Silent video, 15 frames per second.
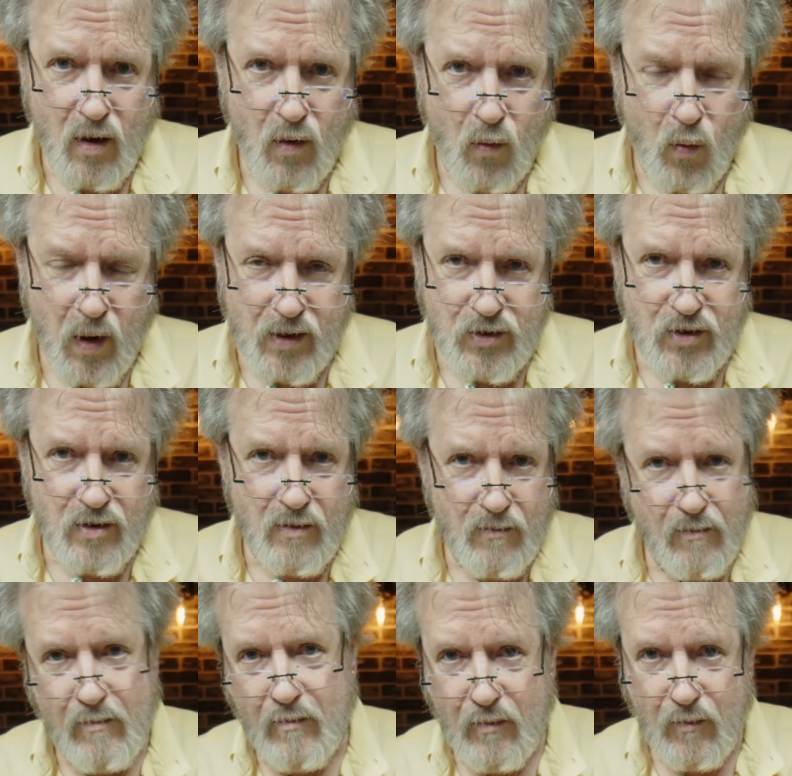which
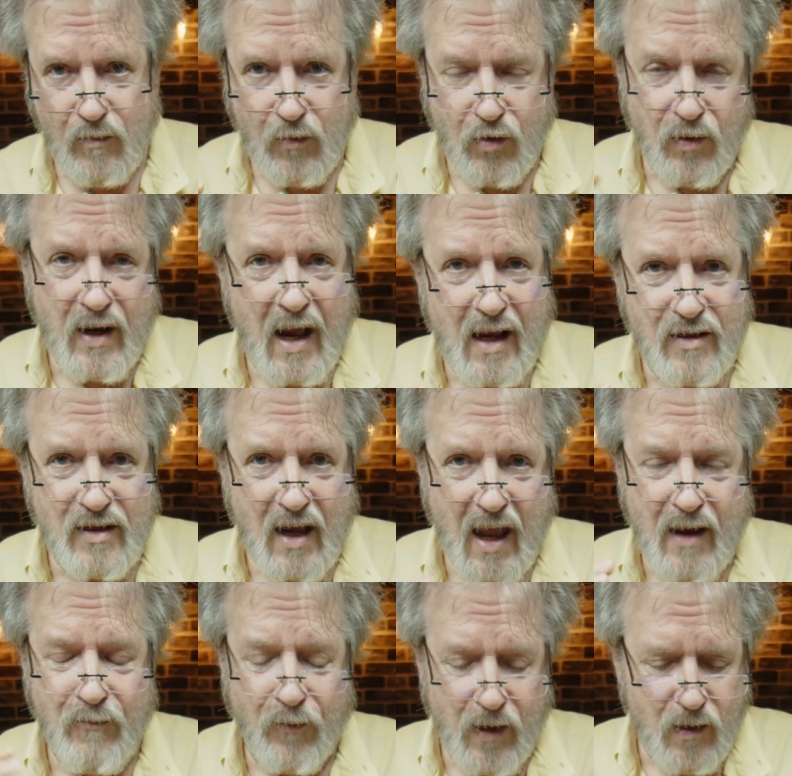creates
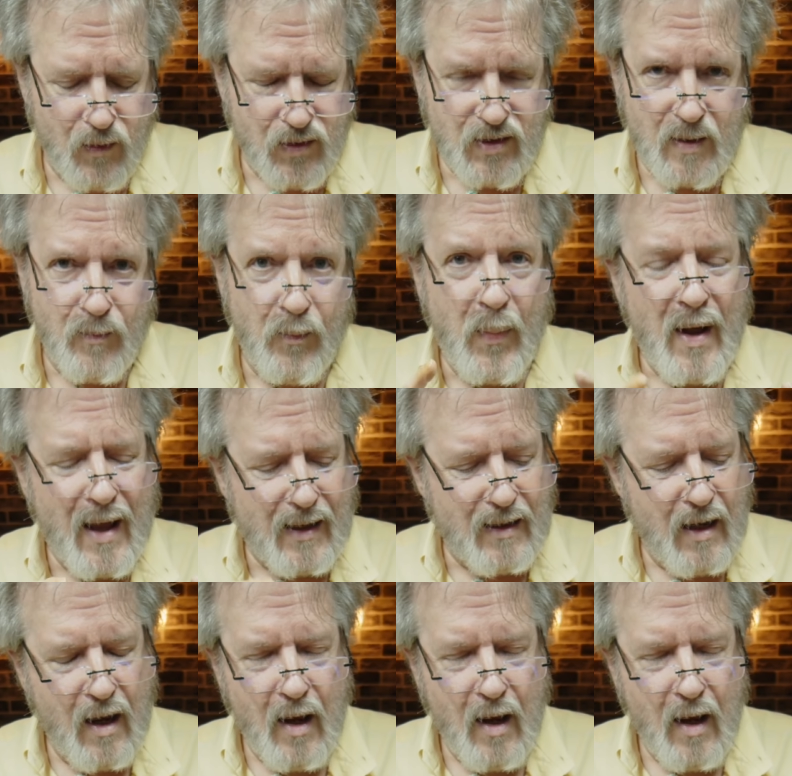a frequency. But